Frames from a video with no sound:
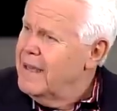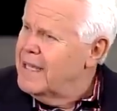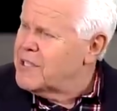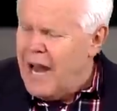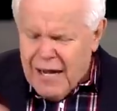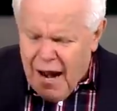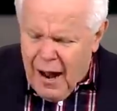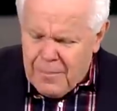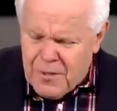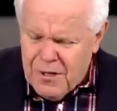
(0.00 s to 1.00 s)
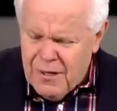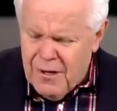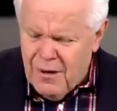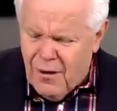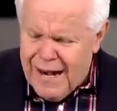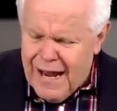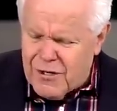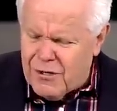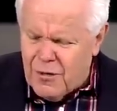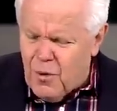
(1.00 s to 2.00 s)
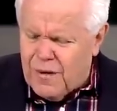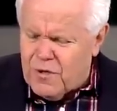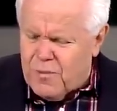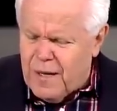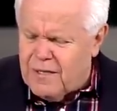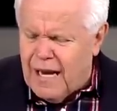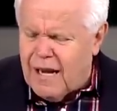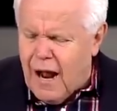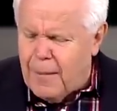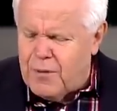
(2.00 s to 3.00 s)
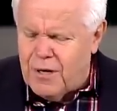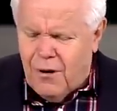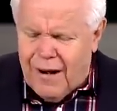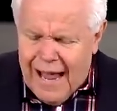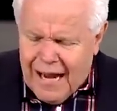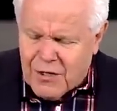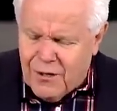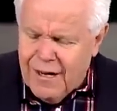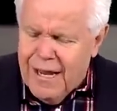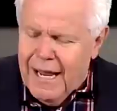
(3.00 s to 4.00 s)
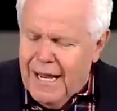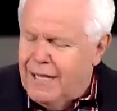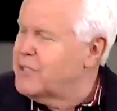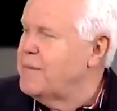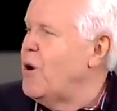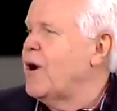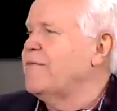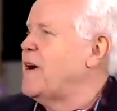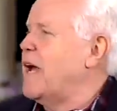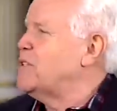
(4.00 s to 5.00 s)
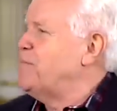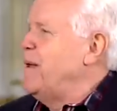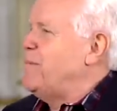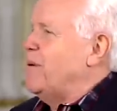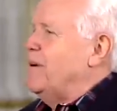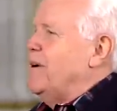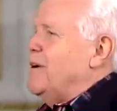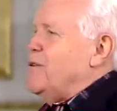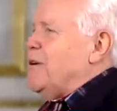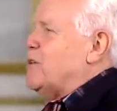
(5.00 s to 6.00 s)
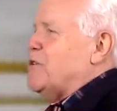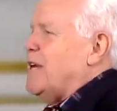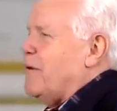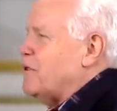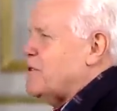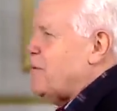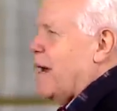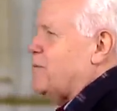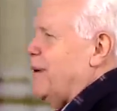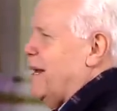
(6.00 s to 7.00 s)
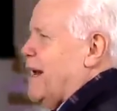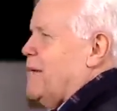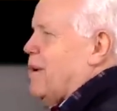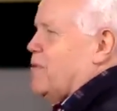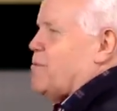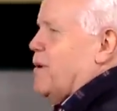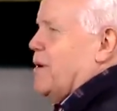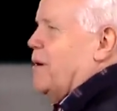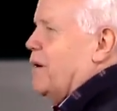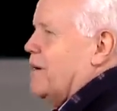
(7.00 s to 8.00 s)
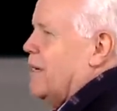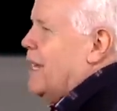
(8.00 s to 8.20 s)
It's not an option or an extra. The work of the Spirit is not an option or an extra. It is the mark of God's people. You can see that when someone is being led by the Spirit of God.